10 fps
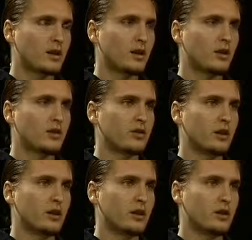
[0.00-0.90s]
that there
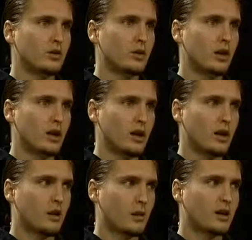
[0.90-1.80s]
is a
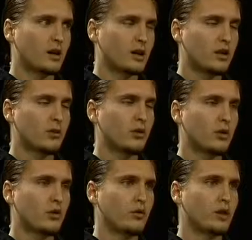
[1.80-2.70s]
way to clean up
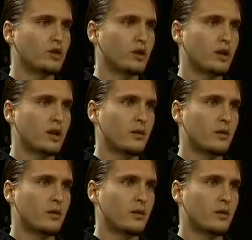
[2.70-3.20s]
the border region,